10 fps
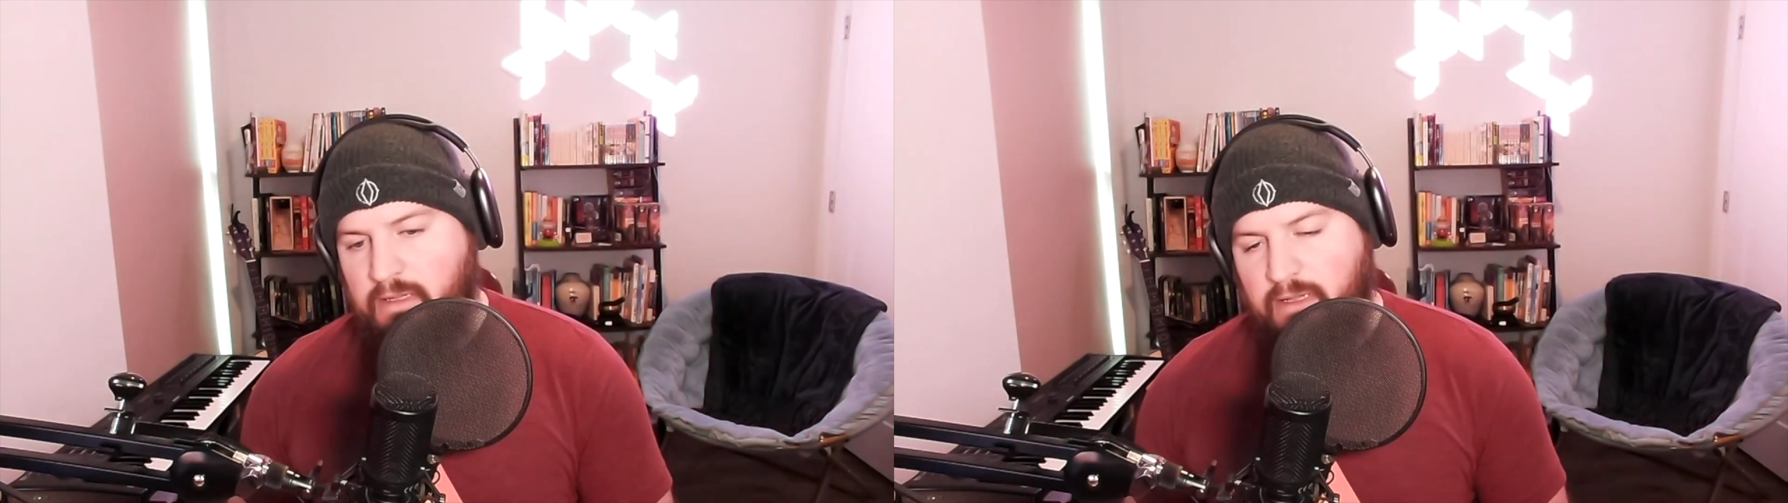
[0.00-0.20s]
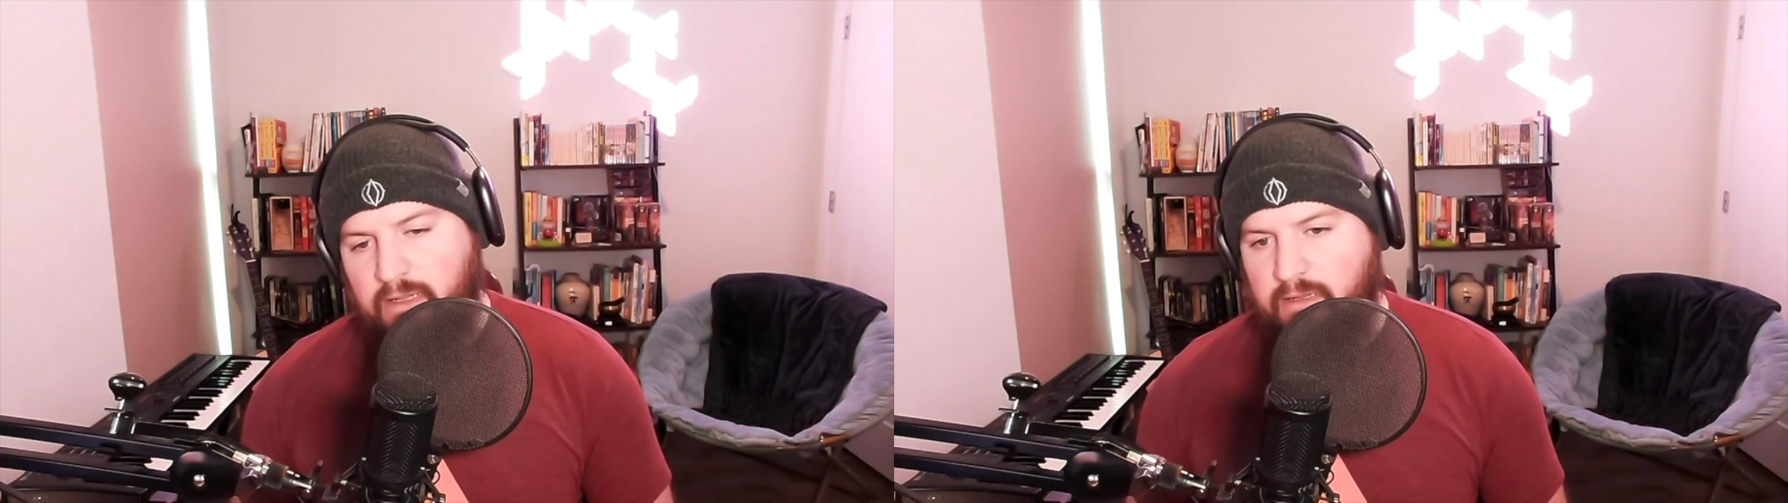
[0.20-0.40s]

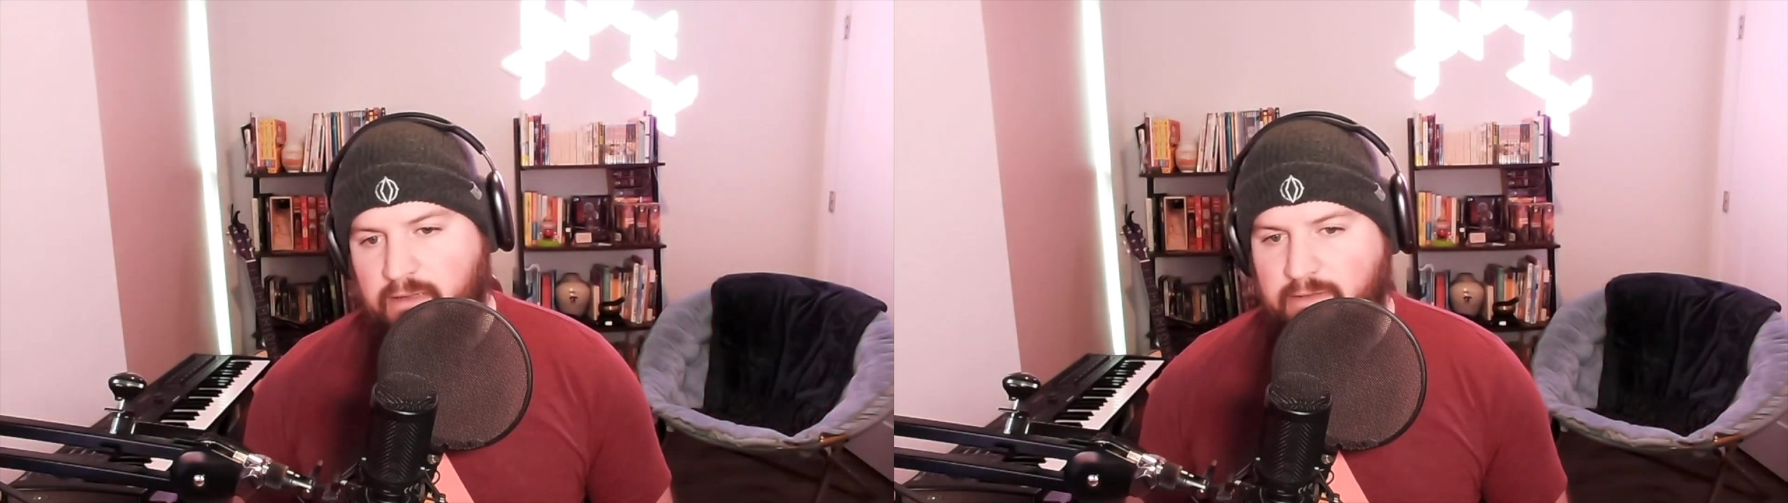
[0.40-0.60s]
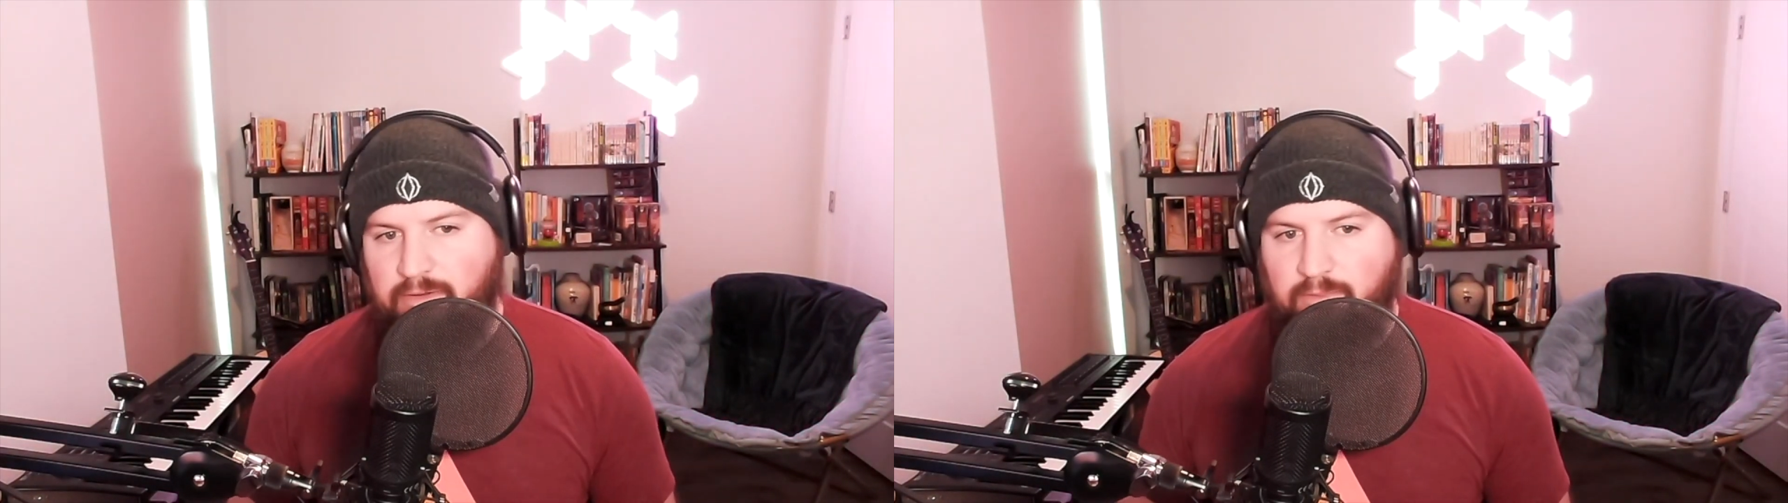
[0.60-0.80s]

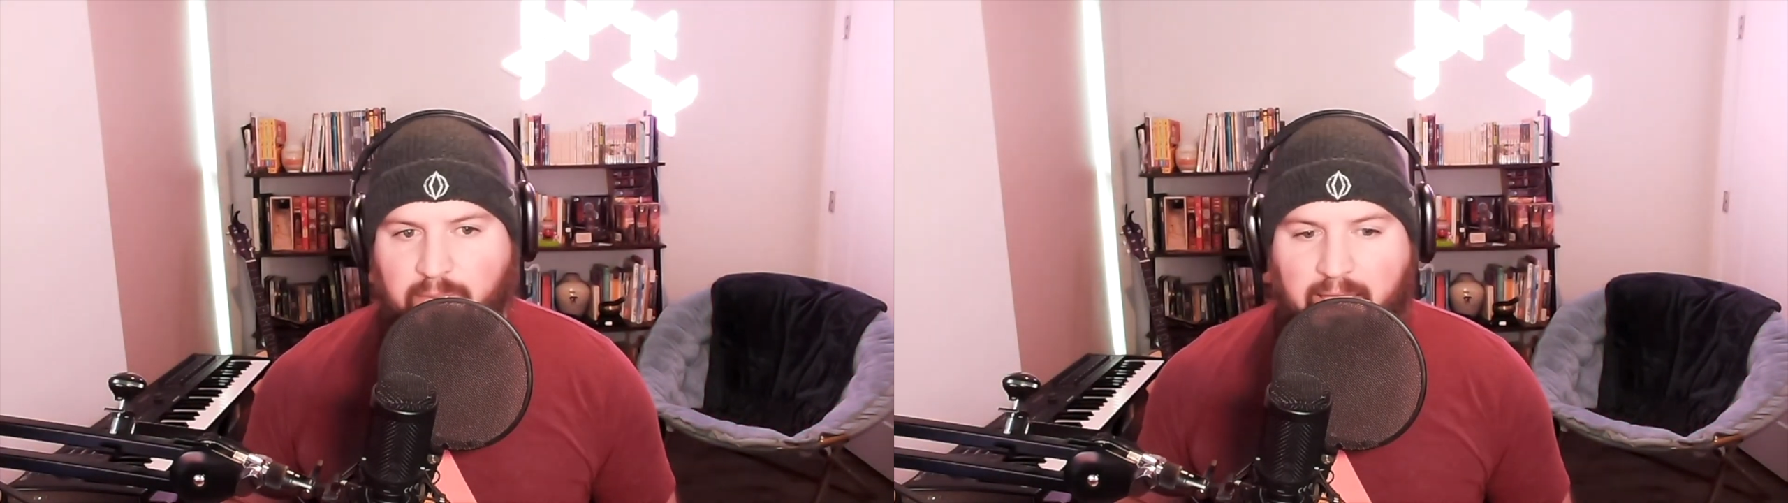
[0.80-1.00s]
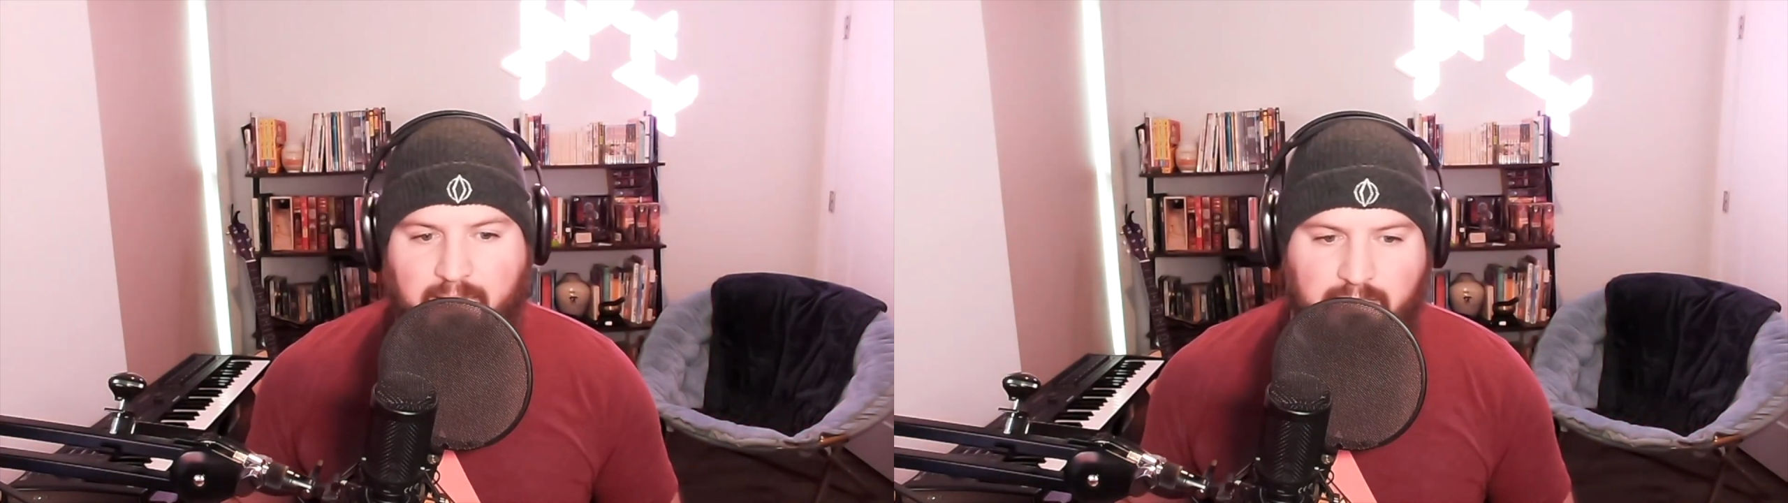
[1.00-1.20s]

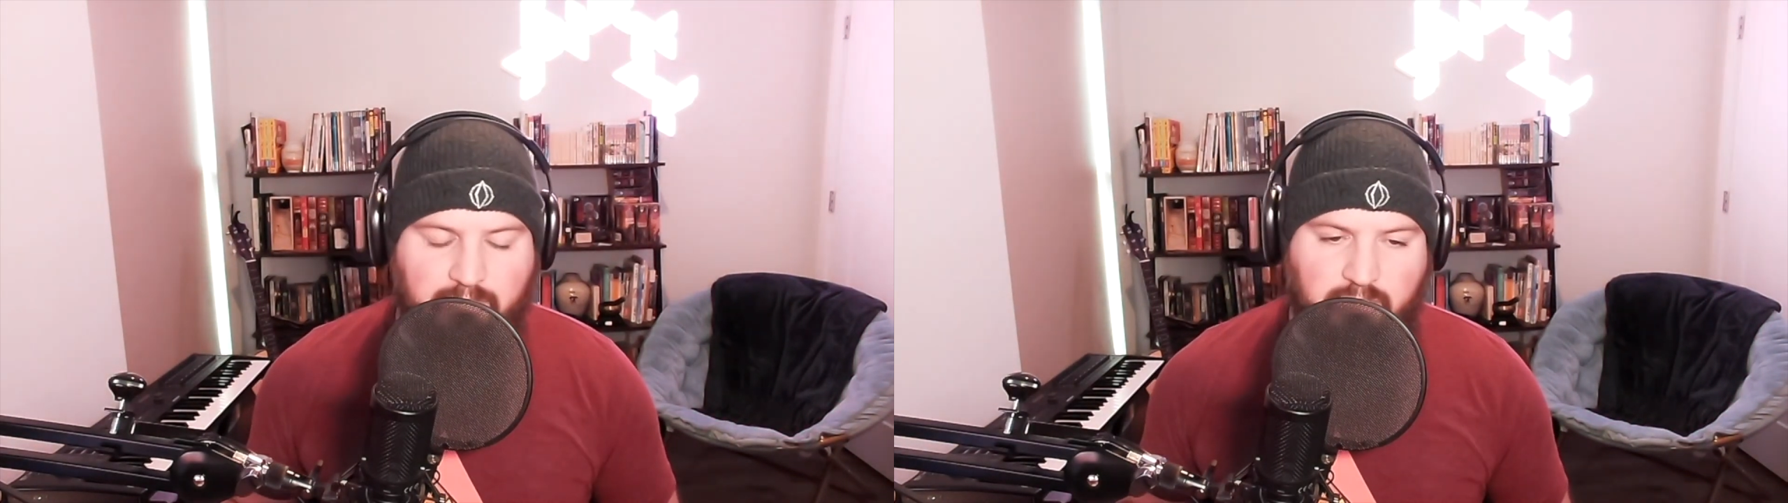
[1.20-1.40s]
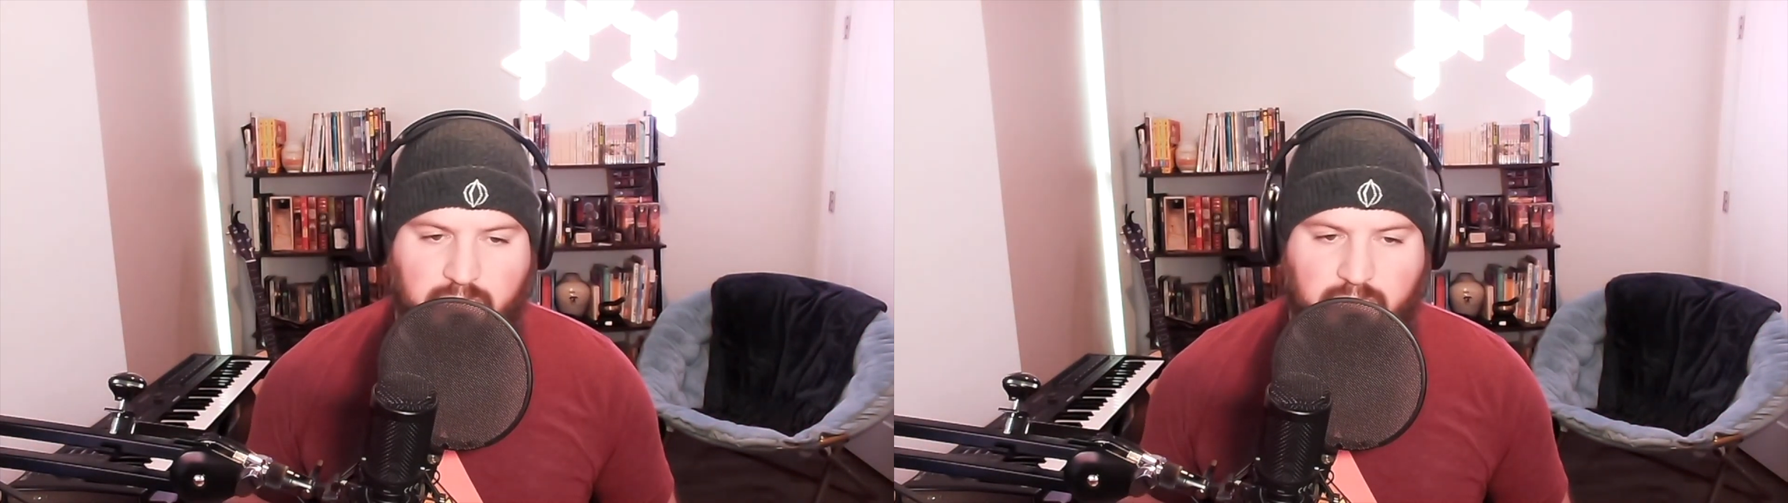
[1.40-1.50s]
back-end development.